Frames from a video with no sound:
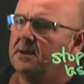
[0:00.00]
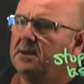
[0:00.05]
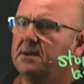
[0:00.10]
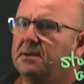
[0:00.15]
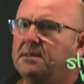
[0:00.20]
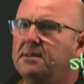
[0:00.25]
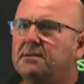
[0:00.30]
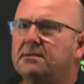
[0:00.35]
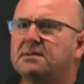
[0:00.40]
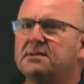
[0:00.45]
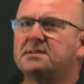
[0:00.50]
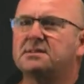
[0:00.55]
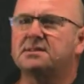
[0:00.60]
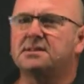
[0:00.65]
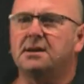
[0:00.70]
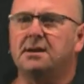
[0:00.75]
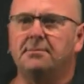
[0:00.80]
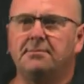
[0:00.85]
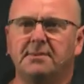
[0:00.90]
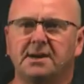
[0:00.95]
There are
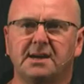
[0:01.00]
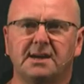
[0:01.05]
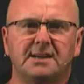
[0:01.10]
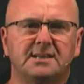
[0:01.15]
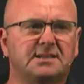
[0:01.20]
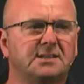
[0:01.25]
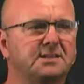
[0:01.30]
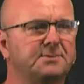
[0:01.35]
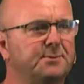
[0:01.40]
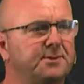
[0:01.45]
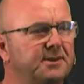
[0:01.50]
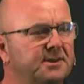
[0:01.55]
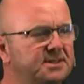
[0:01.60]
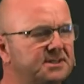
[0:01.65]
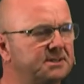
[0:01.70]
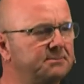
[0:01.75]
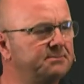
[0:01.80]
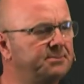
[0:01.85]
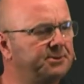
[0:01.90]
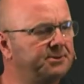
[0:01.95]
some cases where it's
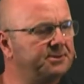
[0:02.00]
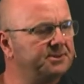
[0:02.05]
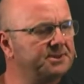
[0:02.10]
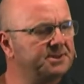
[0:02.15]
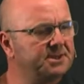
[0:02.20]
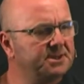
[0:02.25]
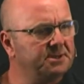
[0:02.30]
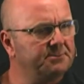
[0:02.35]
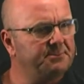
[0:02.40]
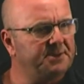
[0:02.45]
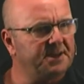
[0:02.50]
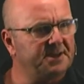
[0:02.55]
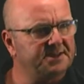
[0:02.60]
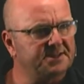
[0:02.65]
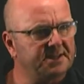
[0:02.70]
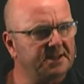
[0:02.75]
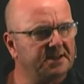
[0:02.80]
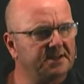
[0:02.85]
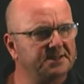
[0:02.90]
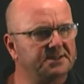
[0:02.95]
important to go past the
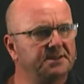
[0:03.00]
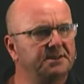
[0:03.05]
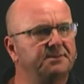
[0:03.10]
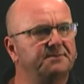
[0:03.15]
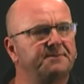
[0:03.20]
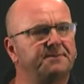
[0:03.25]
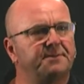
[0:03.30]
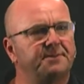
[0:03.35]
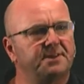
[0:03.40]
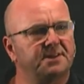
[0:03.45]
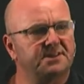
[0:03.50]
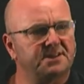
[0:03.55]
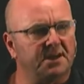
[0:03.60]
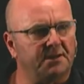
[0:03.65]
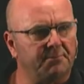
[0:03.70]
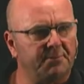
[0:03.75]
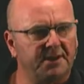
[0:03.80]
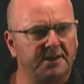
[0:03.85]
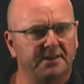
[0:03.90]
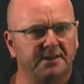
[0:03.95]
last node, for
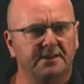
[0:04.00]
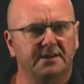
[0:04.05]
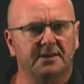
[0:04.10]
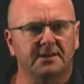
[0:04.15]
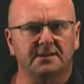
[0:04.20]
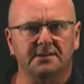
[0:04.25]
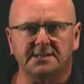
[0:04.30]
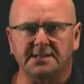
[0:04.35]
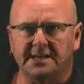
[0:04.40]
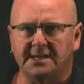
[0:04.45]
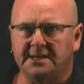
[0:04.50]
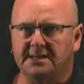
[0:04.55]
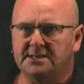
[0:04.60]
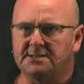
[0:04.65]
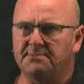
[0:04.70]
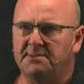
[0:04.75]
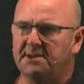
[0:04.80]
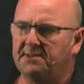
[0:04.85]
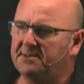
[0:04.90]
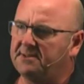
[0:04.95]
example, in the contains
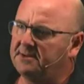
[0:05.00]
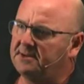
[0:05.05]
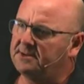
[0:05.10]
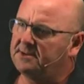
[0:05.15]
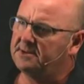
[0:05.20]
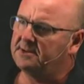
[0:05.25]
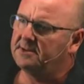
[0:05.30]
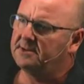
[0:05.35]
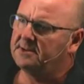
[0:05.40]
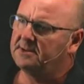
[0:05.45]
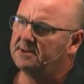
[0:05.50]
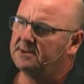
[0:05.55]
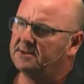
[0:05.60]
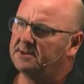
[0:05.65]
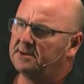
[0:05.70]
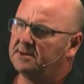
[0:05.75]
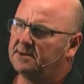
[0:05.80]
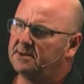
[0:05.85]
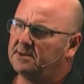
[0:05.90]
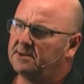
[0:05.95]
method
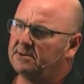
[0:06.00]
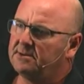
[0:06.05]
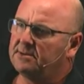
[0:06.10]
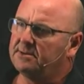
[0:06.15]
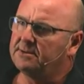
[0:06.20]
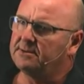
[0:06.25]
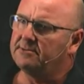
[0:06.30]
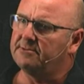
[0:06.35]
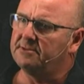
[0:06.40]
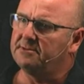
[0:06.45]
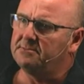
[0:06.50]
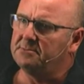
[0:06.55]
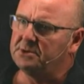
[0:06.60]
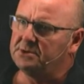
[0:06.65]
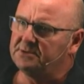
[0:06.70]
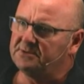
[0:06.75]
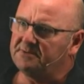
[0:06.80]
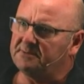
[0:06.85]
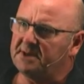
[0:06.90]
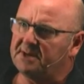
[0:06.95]
or the
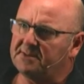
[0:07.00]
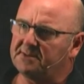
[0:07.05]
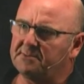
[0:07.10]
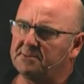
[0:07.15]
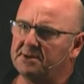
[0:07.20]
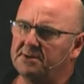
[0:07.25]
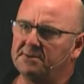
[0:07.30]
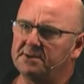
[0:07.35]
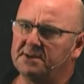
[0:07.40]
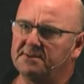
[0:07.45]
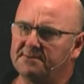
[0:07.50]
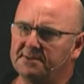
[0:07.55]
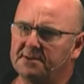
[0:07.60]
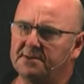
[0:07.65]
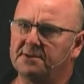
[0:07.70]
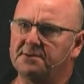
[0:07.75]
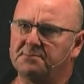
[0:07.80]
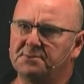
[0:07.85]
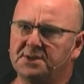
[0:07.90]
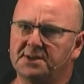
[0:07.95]
remove method where you're given an
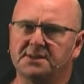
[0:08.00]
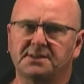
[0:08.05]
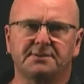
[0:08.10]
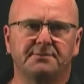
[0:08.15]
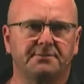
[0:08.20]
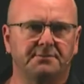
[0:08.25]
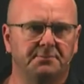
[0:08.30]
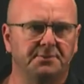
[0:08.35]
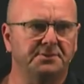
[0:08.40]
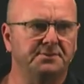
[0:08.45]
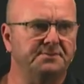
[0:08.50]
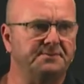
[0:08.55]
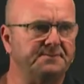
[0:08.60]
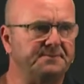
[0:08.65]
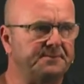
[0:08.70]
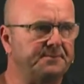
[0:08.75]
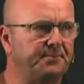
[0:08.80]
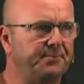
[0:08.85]
object to remove.